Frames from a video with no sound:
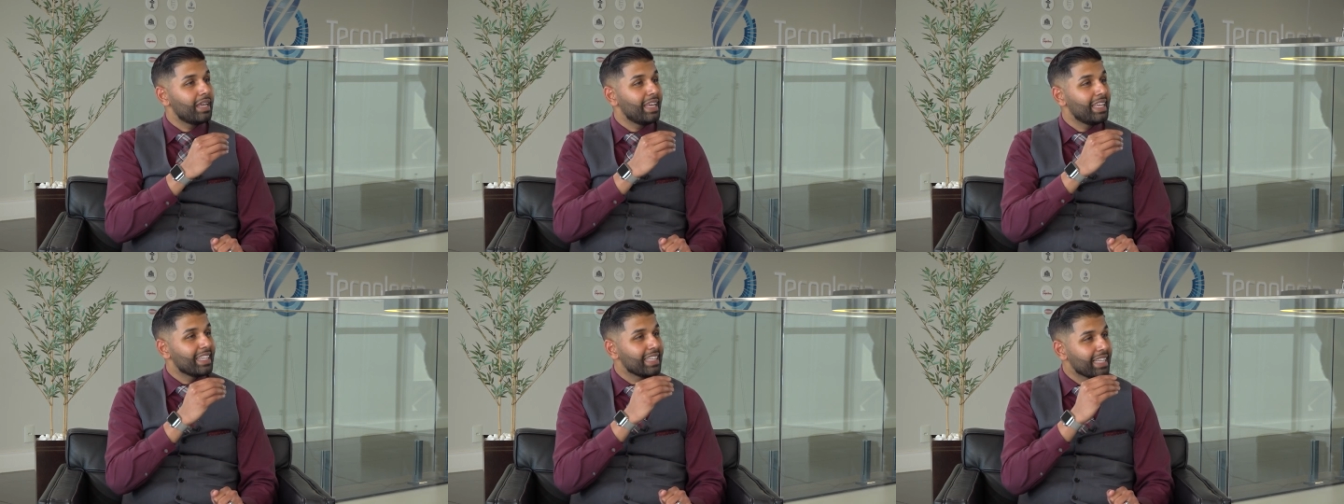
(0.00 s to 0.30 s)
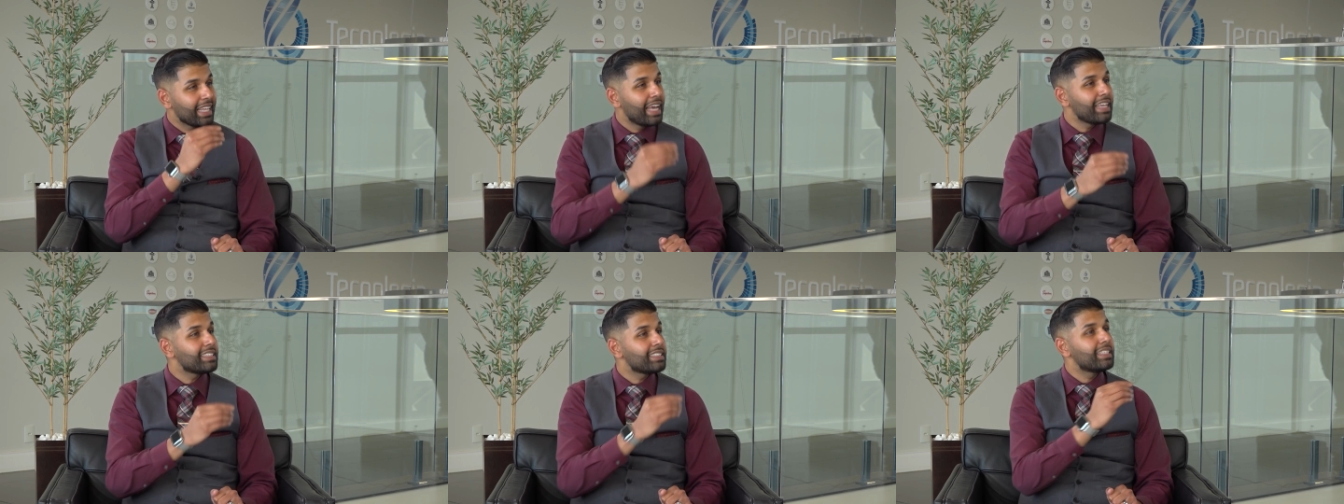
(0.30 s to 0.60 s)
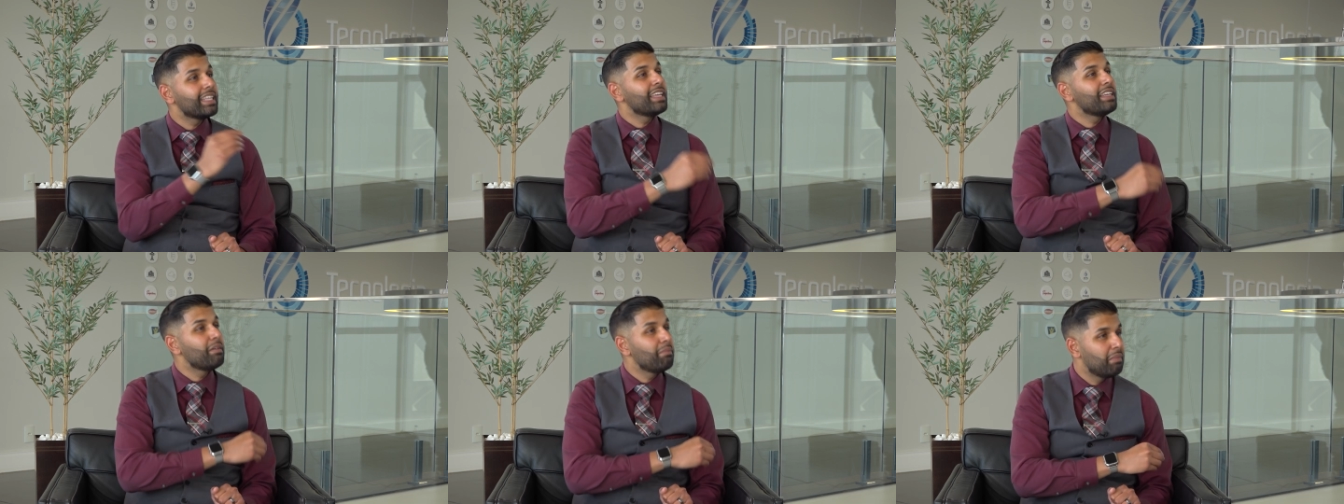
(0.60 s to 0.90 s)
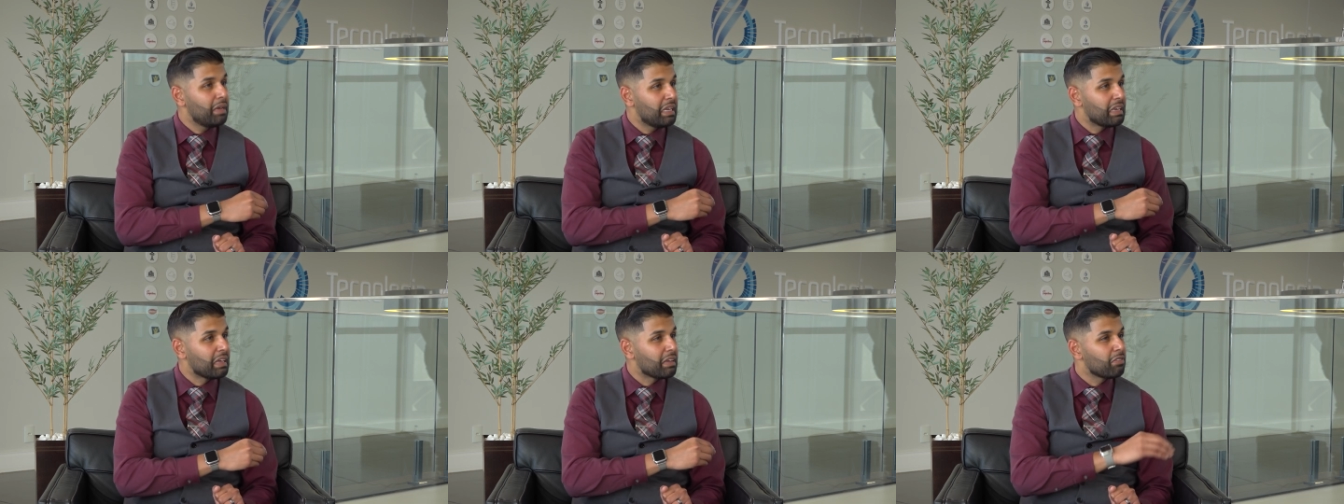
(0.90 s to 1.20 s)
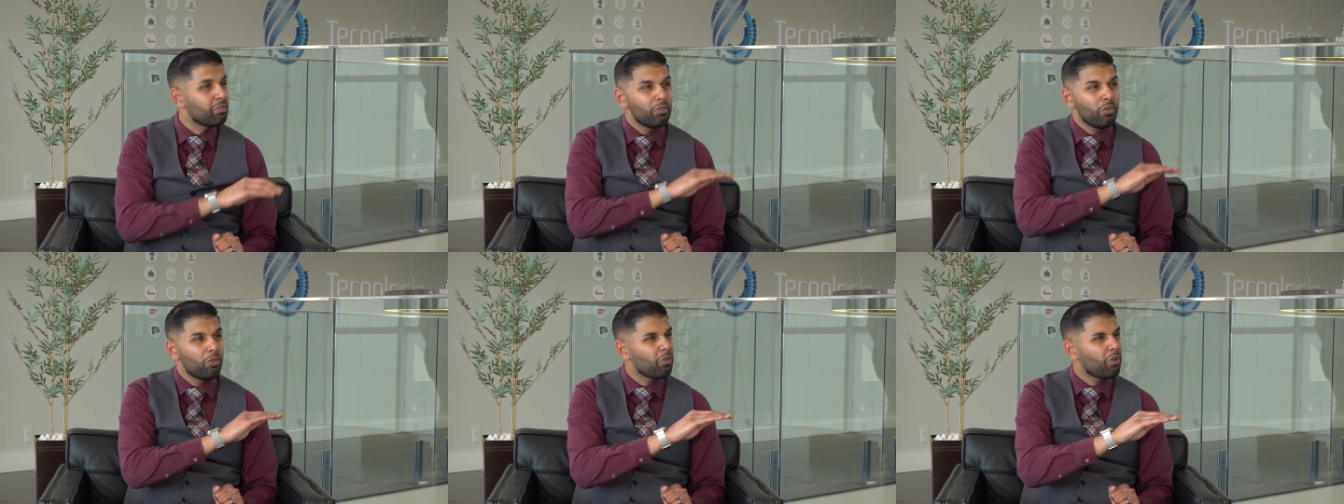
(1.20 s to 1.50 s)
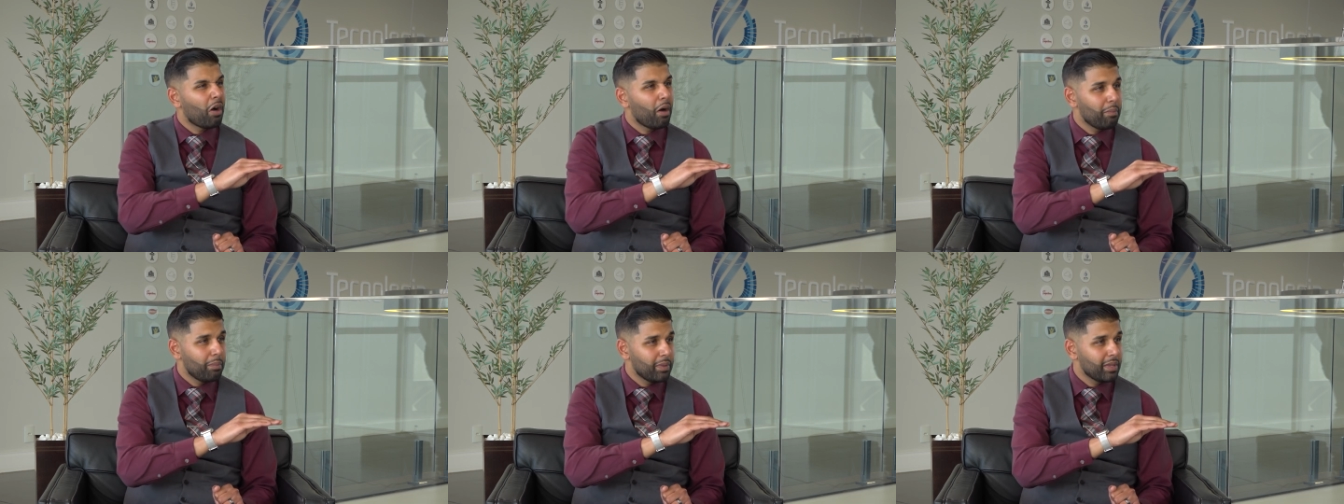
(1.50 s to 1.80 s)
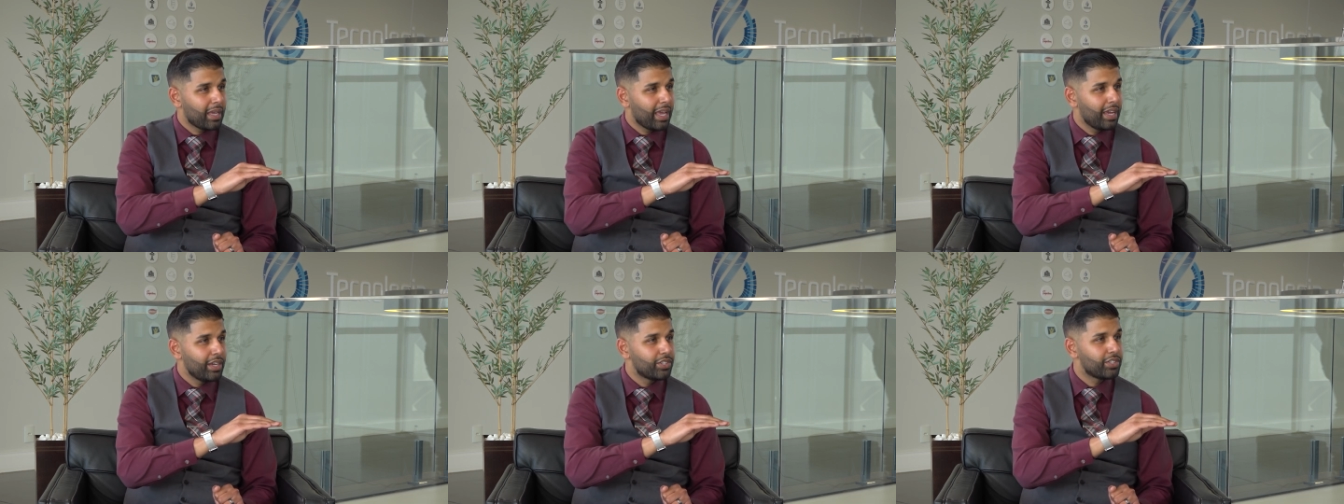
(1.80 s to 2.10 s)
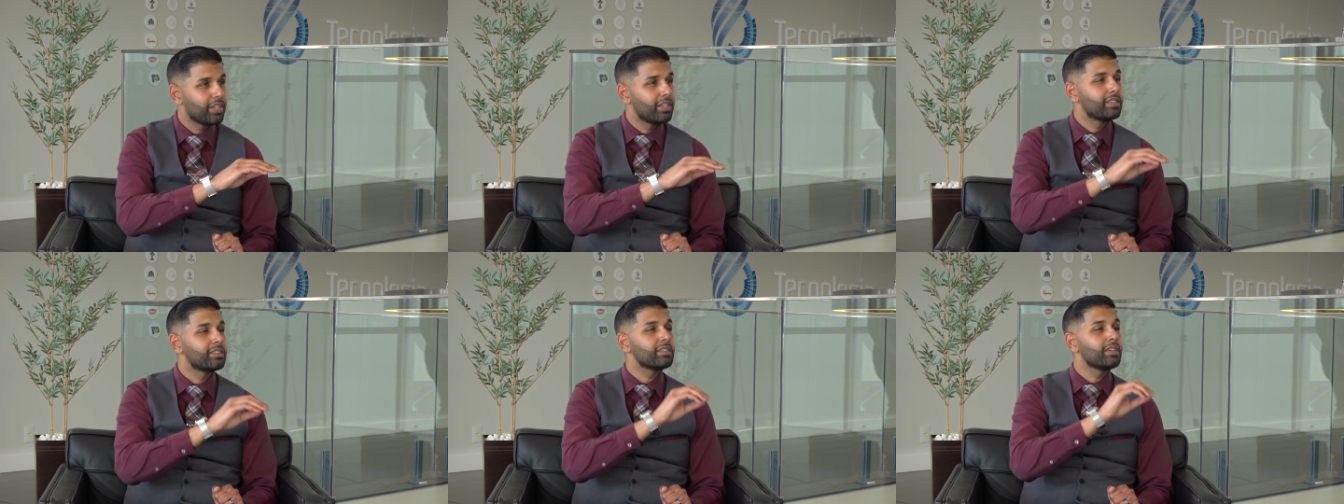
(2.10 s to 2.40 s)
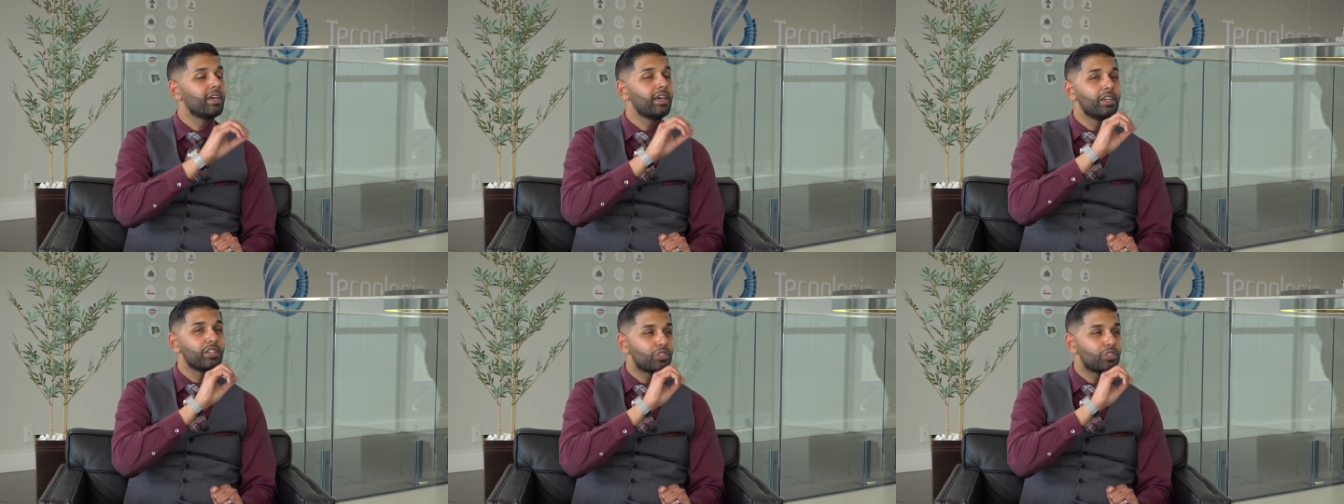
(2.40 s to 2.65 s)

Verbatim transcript: in less than a minute, no complications,